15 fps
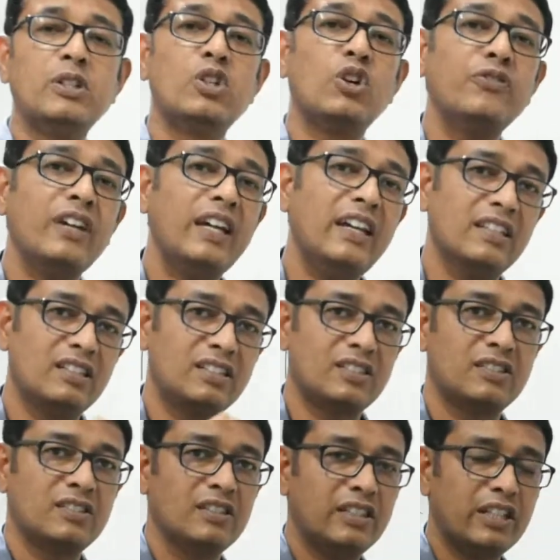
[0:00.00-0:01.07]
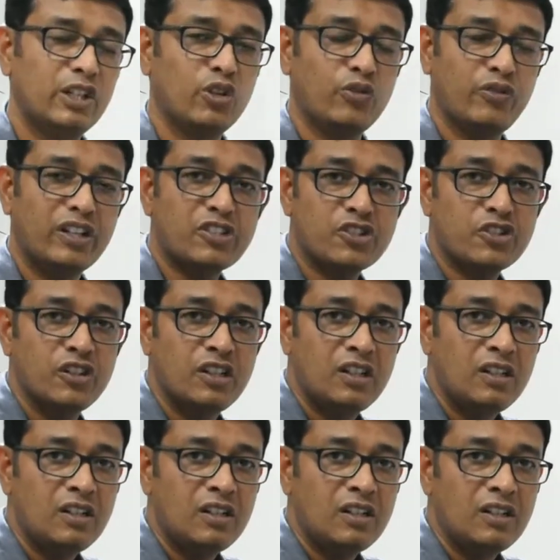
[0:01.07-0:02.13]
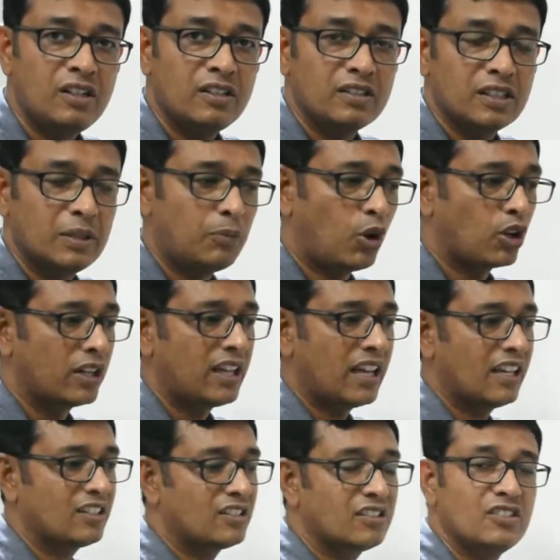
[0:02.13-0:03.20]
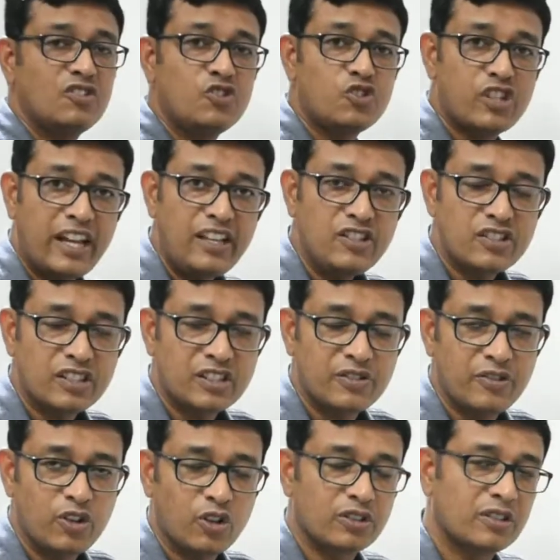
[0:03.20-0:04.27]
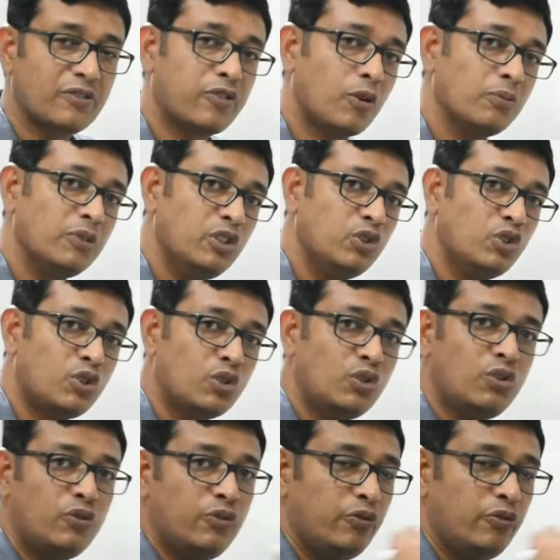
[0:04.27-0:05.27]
of s, during which the body has changed its velocity from u to